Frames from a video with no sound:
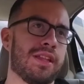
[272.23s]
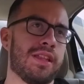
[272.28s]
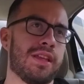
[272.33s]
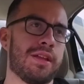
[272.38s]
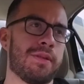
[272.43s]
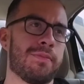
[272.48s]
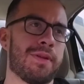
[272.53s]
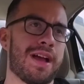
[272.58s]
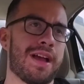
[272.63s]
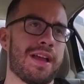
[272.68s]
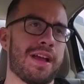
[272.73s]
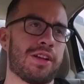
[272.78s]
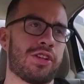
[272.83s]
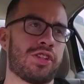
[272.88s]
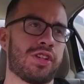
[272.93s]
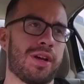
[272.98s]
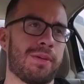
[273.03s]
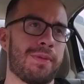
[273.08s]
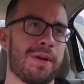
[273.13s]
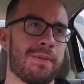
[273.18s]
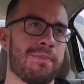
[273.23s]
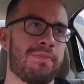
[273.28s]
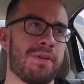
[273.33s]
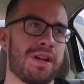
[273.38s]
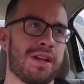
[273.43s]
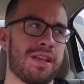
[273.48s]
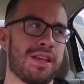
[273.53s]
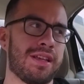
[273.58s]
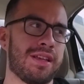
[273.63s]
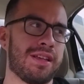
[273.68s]
and then my I shot my
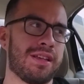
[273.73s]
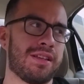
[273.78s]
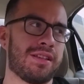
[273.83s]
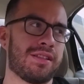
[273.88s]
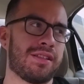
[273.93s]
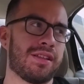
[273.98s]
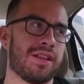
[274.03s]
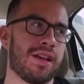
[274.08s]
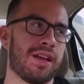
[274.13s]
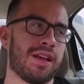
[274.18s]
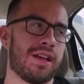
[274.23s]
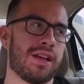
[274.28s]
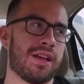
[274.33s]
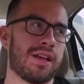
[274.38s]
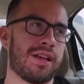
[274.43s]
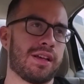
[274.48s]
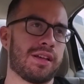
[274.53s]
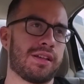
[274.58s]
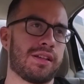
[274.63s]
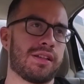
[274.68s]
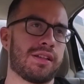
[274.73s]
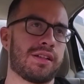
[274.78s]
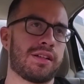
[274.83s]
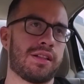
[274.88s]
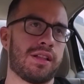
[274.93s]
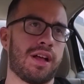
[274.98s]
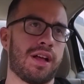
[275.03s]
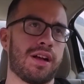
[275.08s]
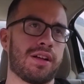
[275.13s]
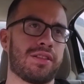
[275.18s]
buddy's uh,
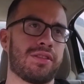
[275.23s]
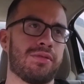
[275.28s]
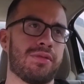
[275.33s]
Glock